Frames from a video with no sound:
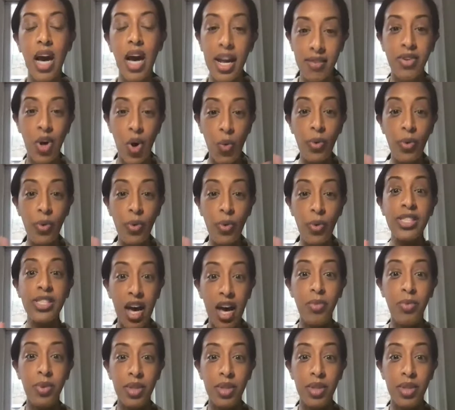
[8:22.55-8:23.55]
kind of
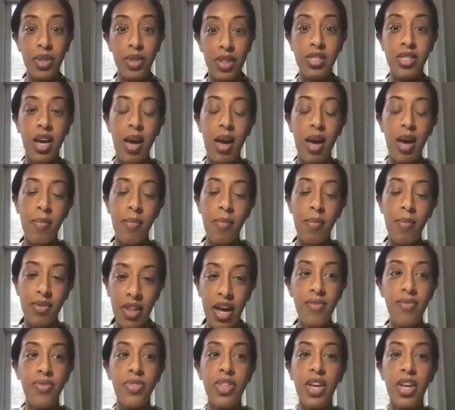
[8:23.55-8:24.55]
coincide with this
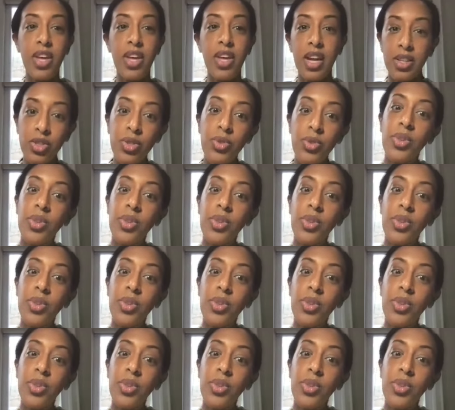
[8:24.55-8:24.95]
time of life